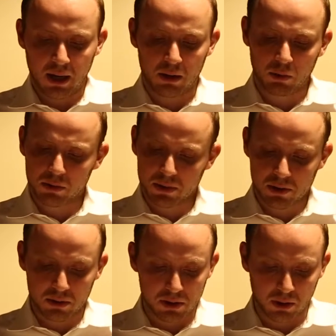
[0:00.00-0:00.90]
and would
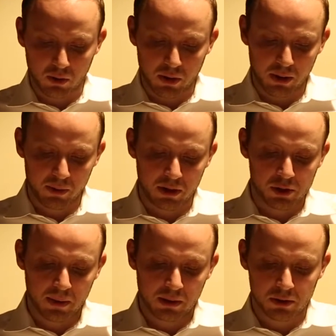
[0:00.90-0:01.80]
return to glory with a
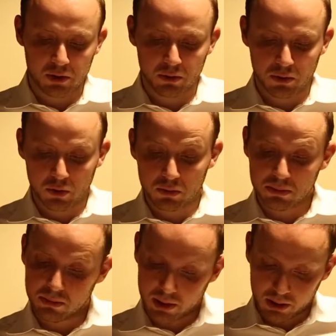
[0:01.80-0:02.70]
tweak or two to
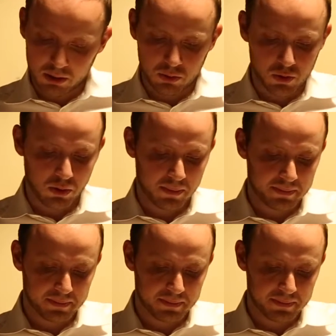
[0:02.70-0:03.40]
market neutral.